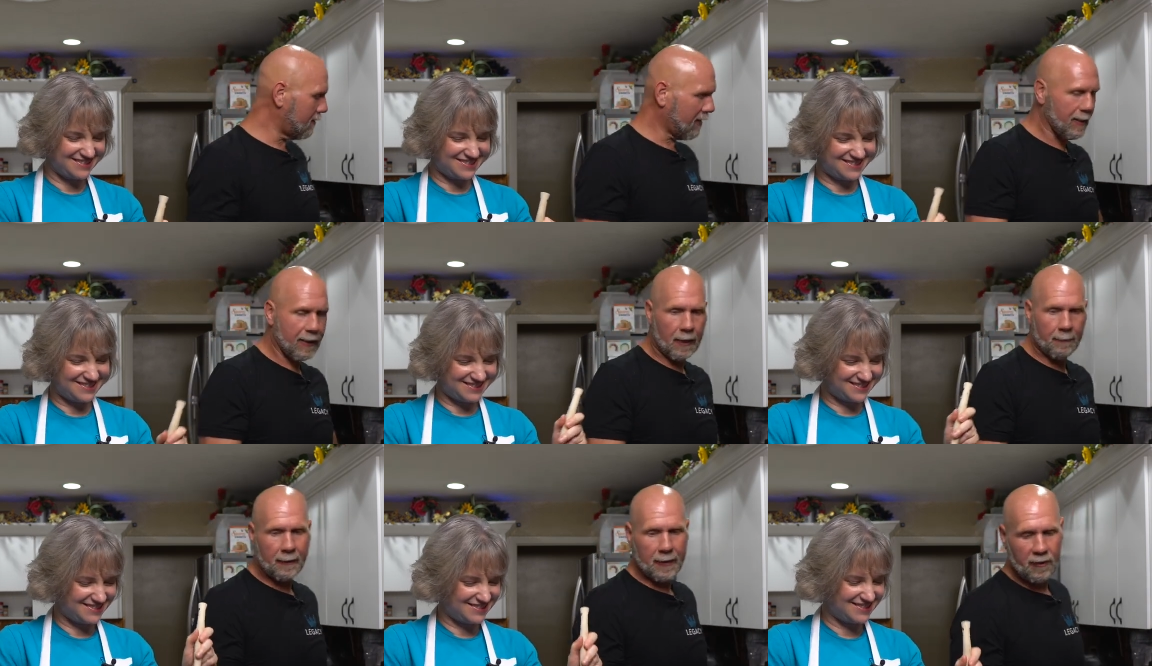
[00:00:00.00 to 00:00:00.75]
Speaker 1: take
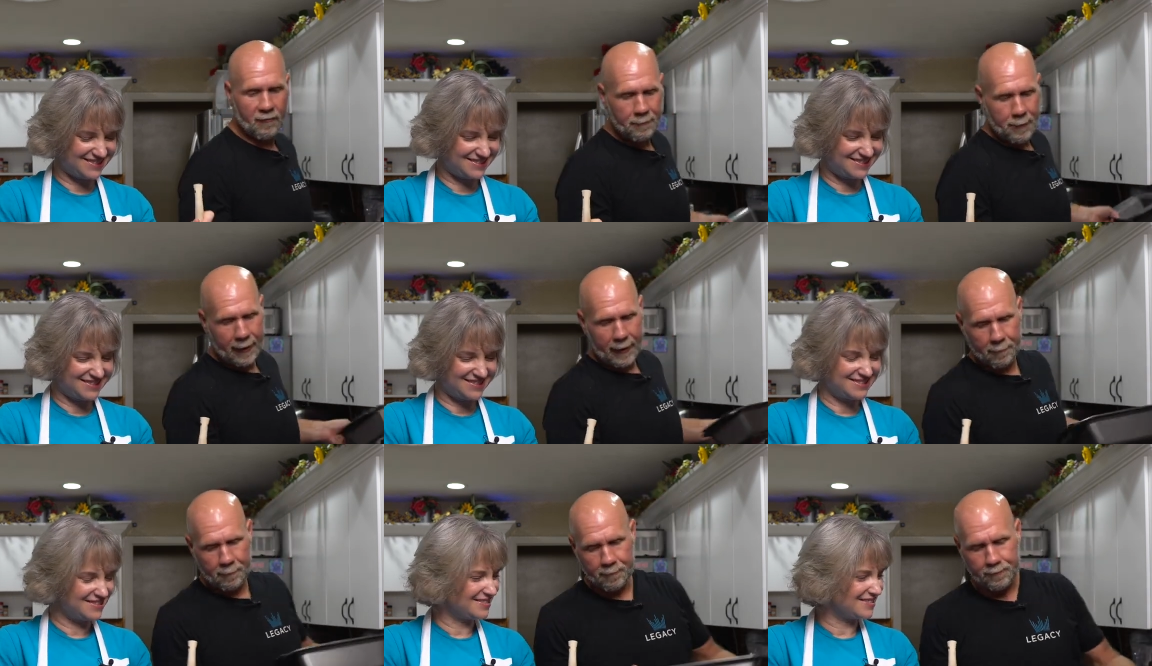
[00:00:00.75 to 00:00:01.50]
a meatloaf
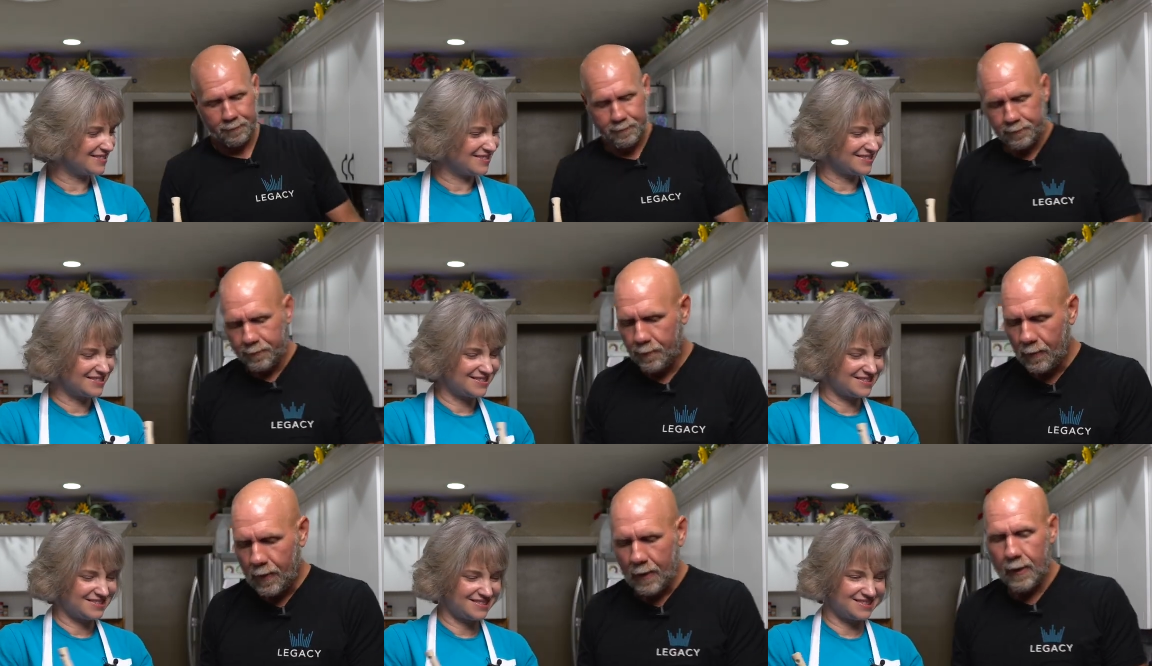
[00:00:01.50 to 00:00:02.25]
pan.
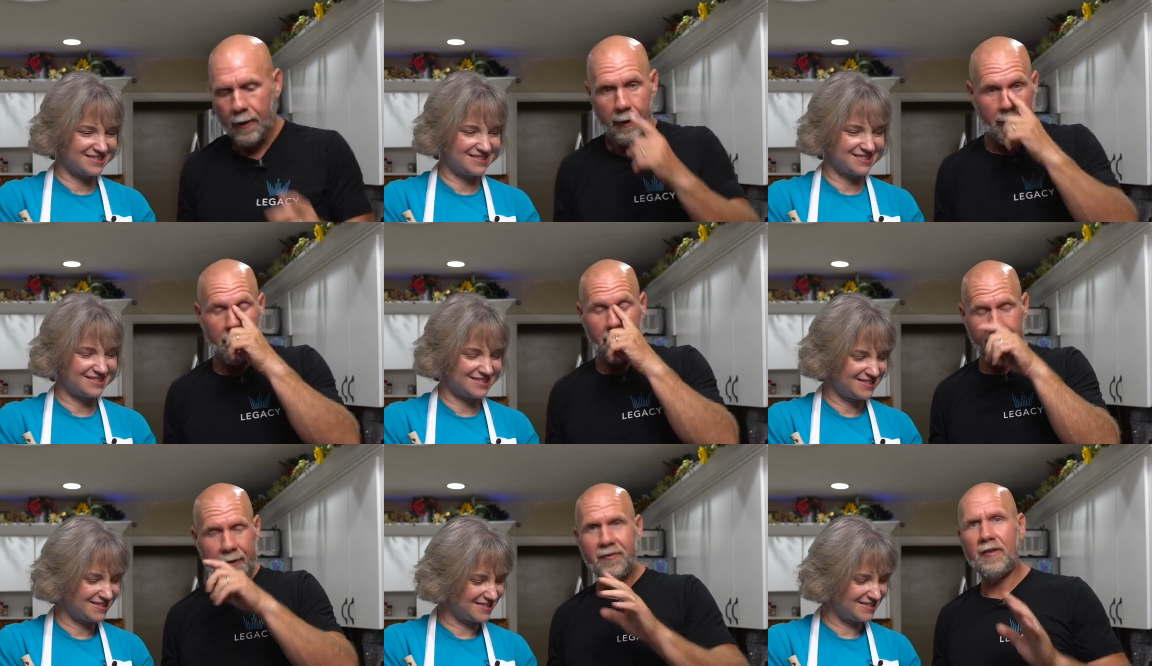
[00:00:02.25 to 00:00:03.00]

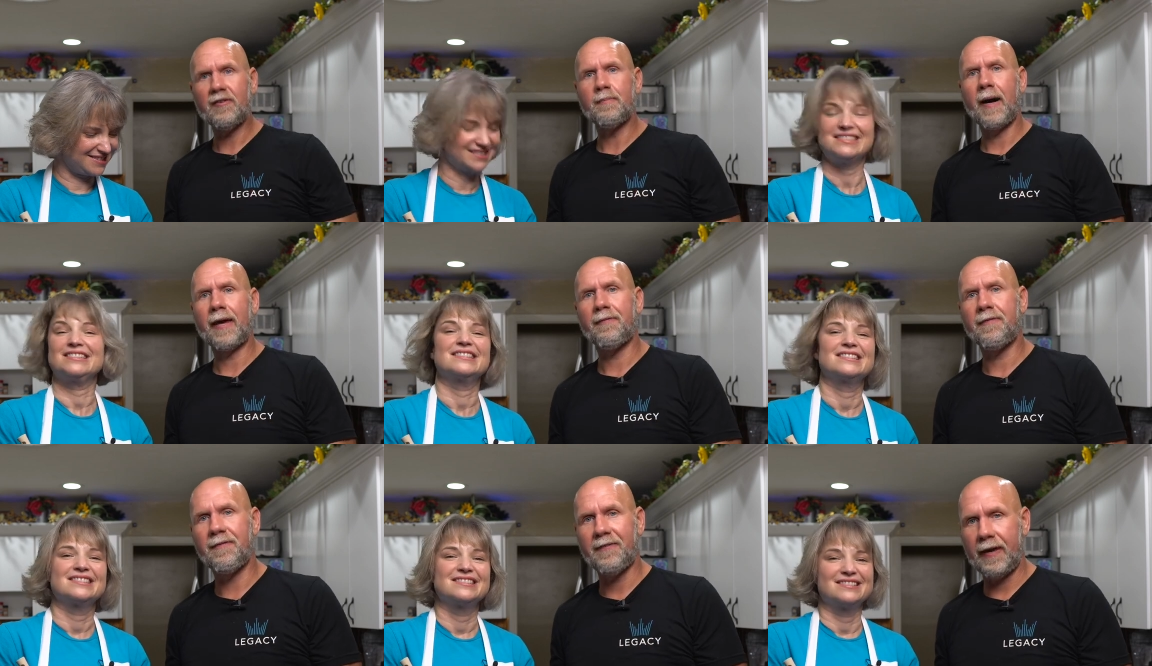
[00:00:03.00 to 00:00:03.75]
This is my
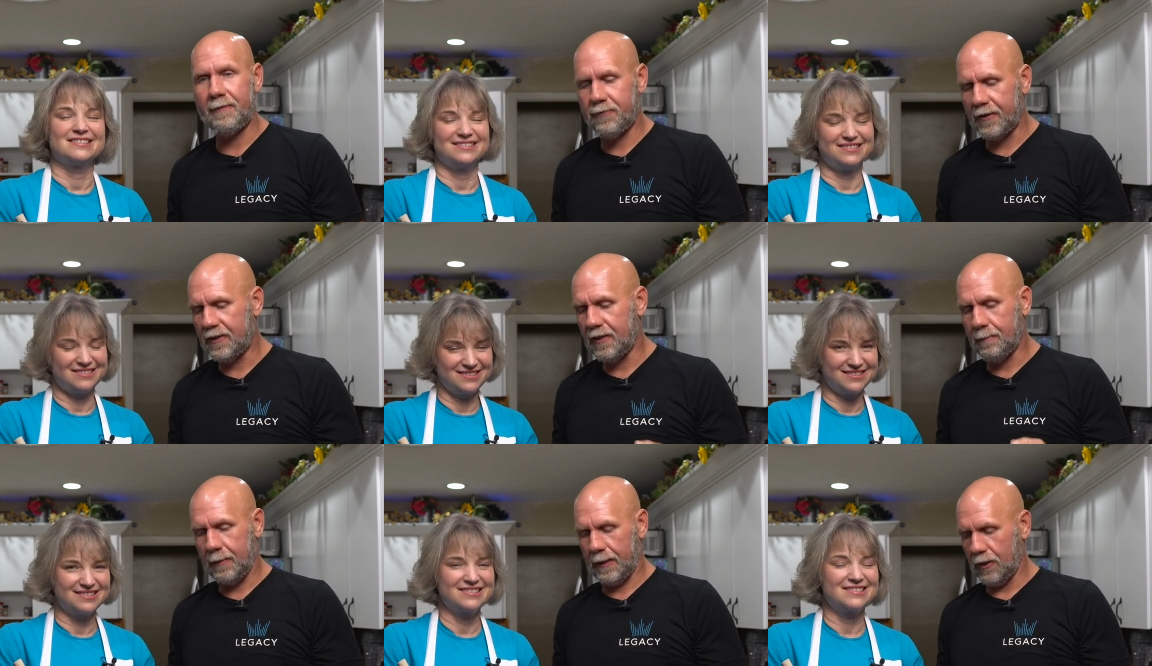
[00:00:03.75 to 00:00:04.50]

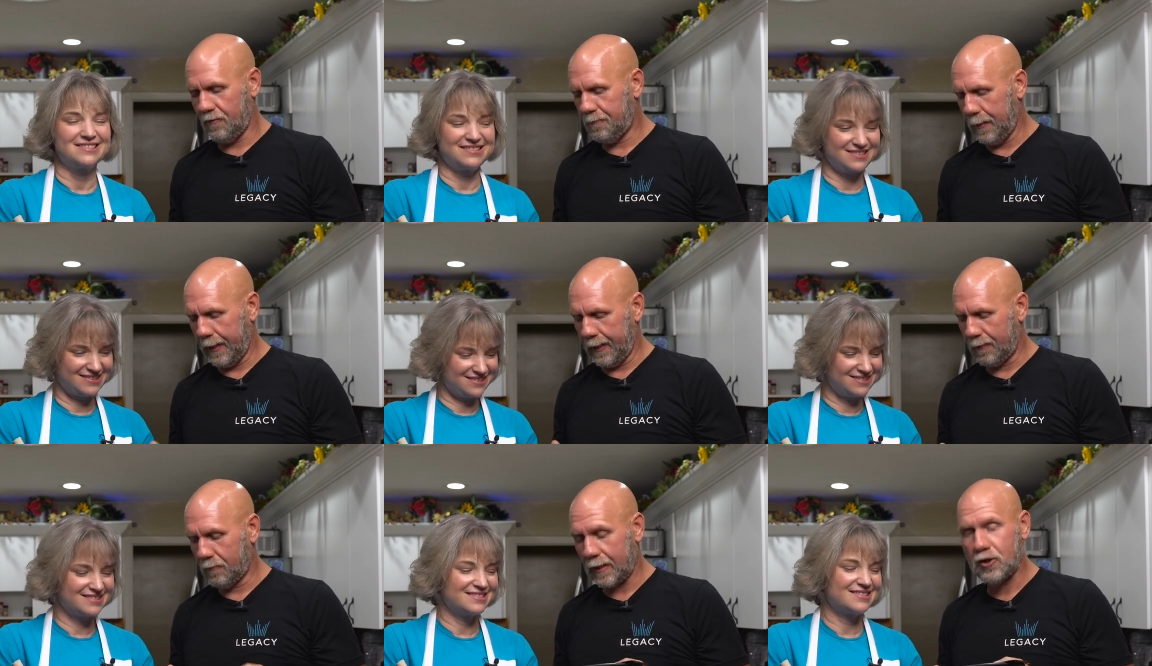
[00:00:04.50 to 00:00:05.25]
favorite meatloaf
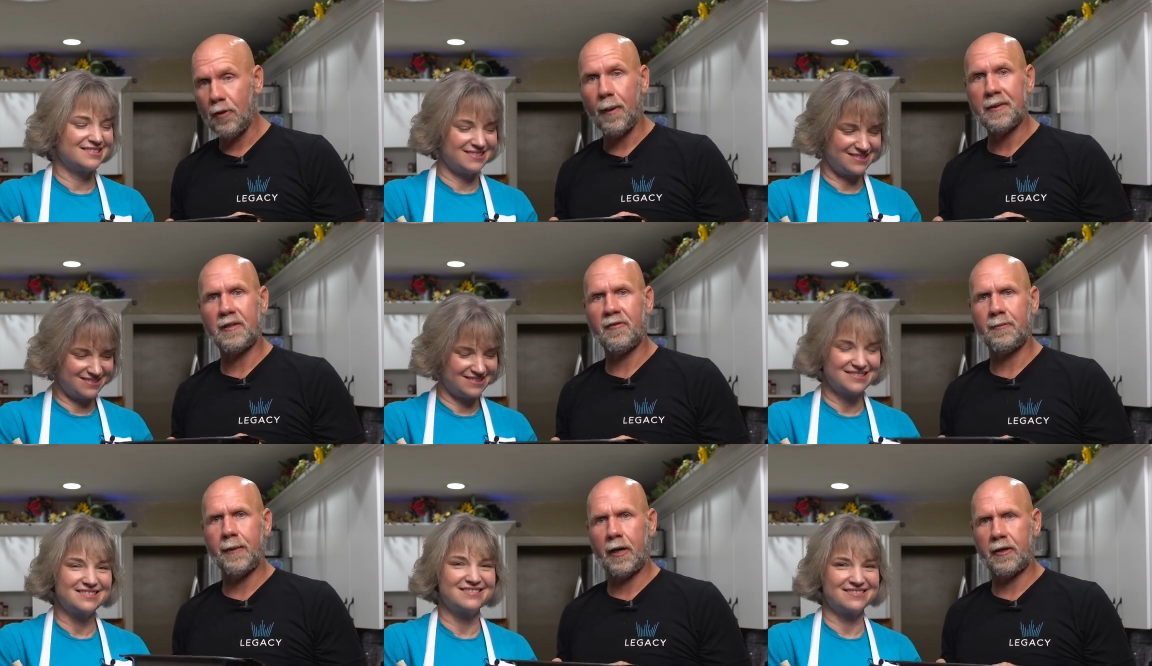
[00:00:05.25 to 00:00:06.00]
pan. Rachel bought
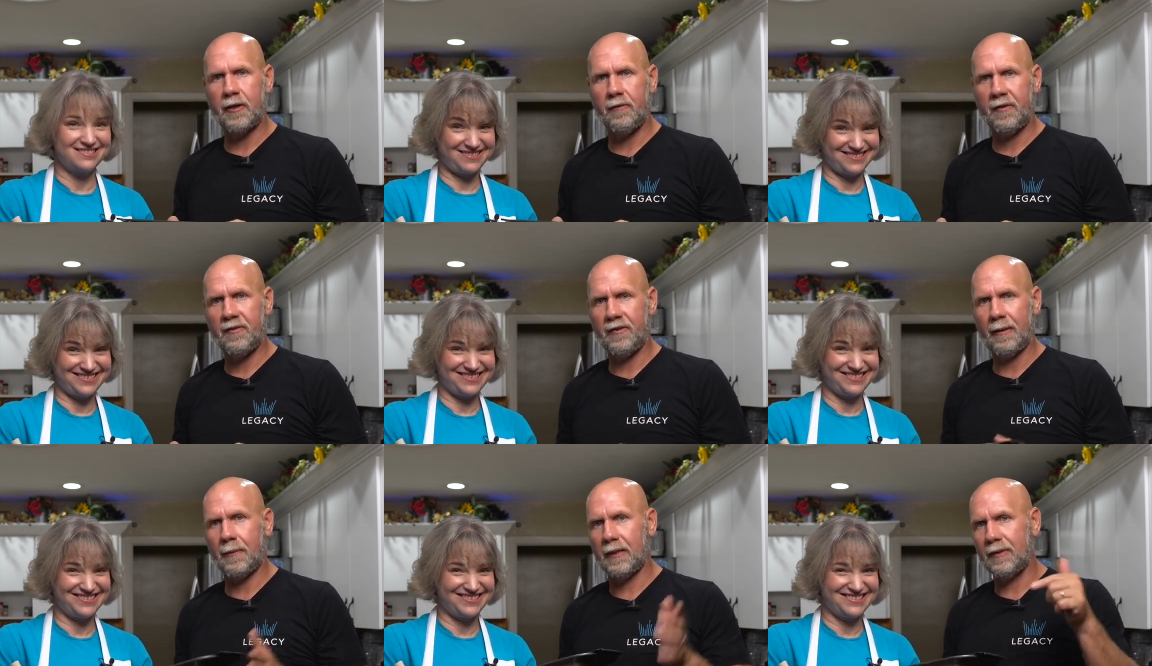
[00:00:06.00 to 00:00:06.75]
this for me on
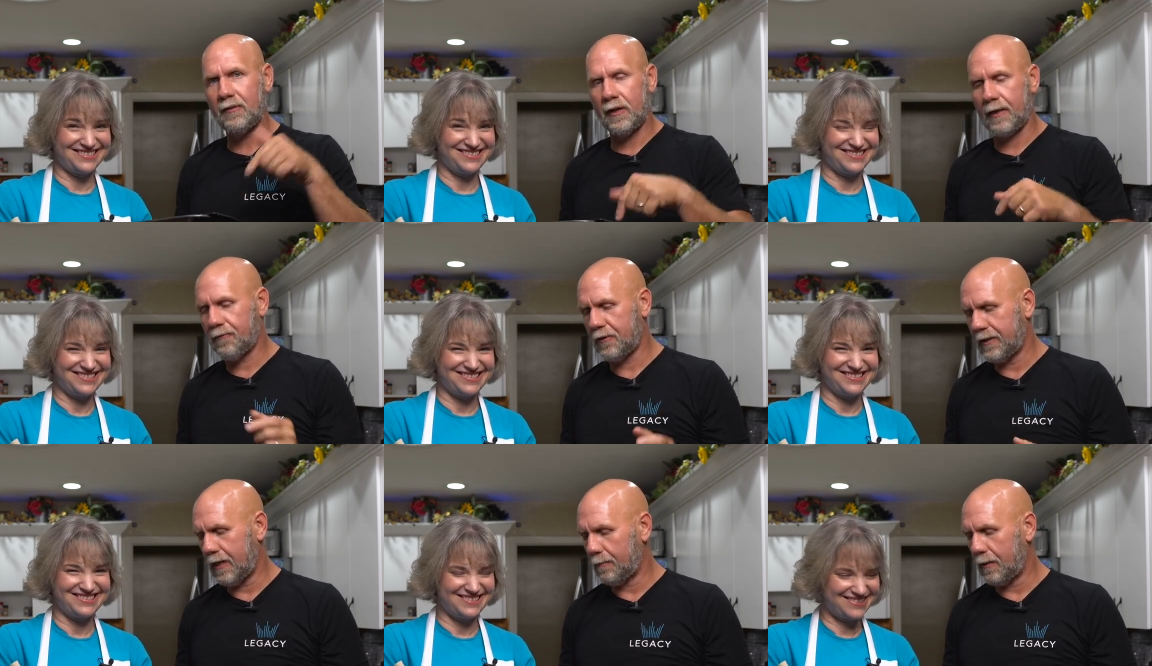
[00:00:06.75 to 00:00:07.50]
QVC. I'm gonna leave a link
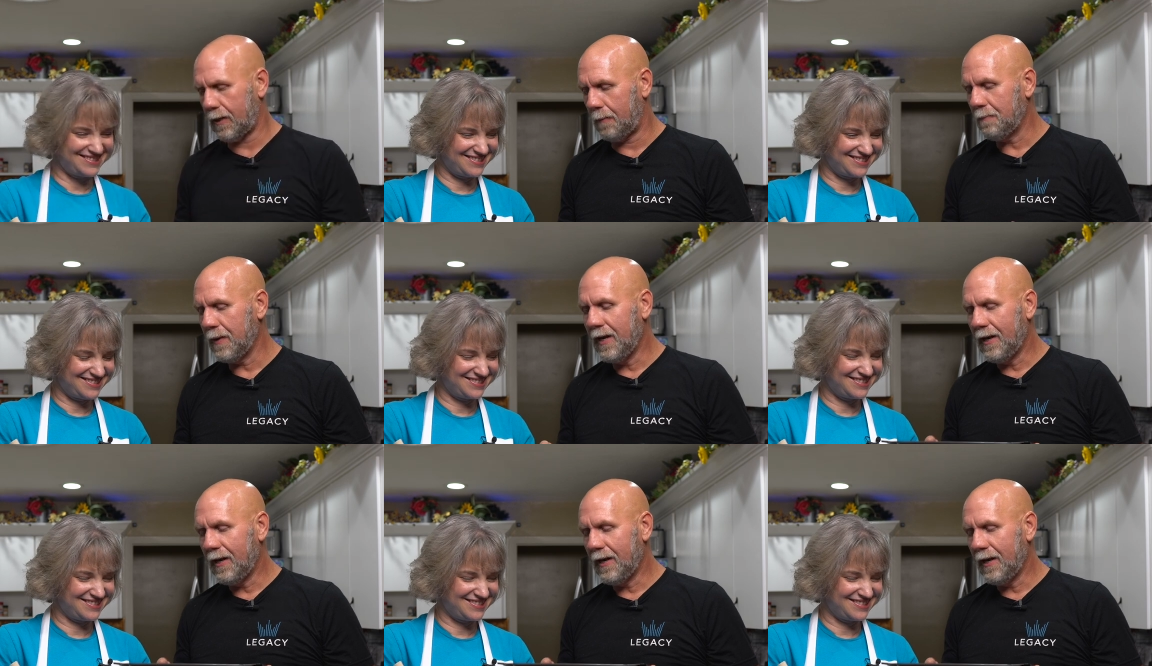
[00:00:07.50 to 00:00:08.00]
for it down below.